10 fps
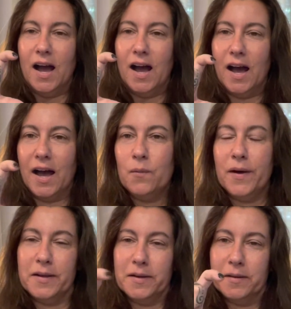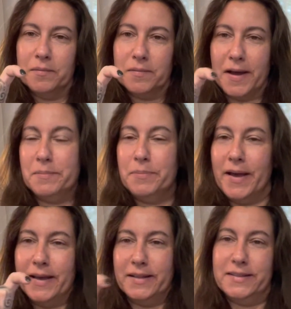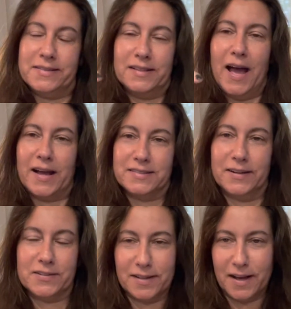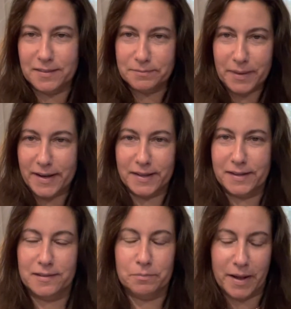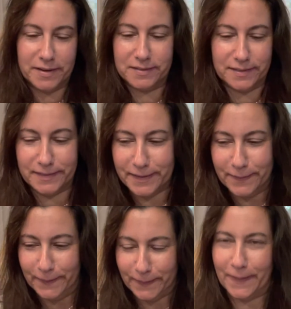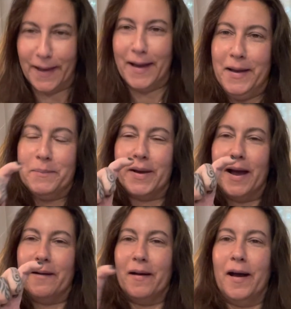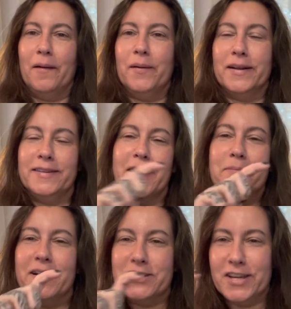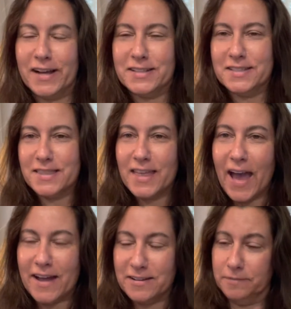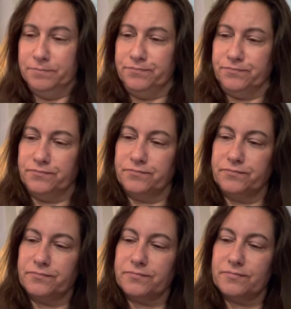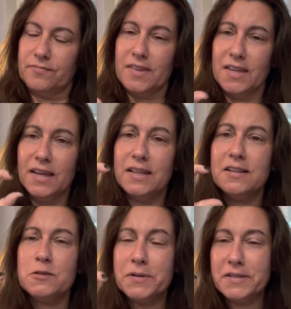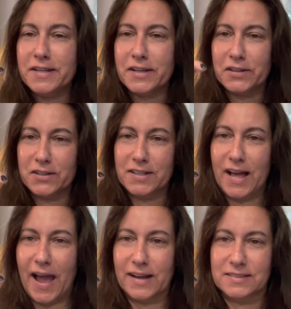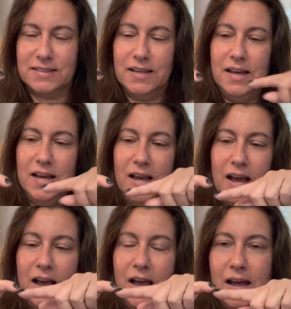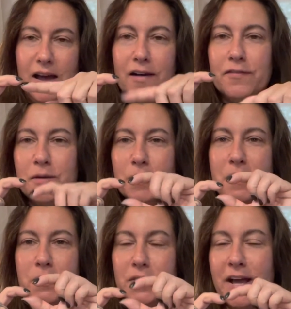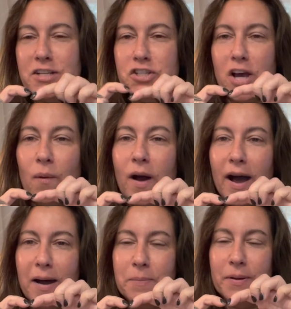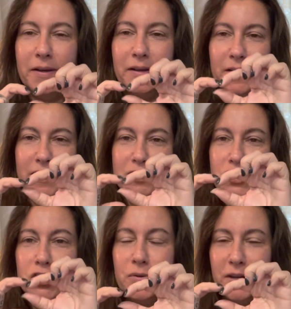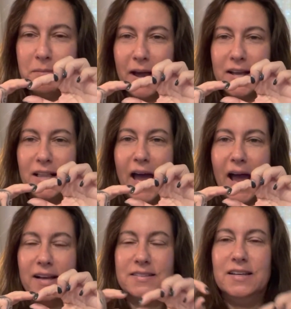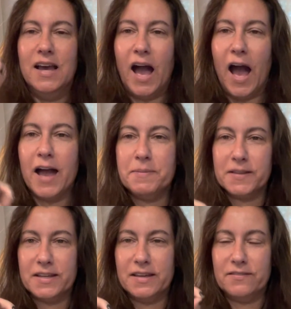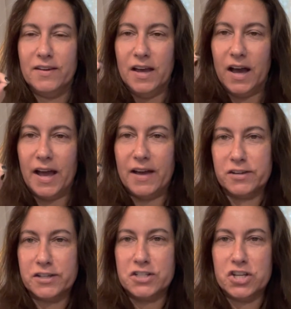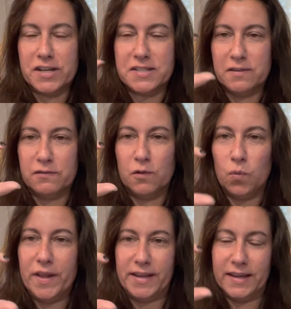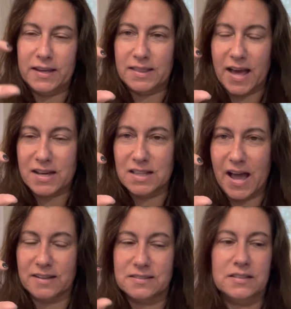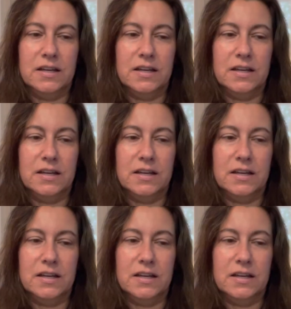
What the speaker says: I want to kind of bet in this class. Now, it's not betting because betting's illegal and all that, but I want to take my chance that in this particular class, of the people that show up and shoot in my class, I believe I have a good chance of winning in that class.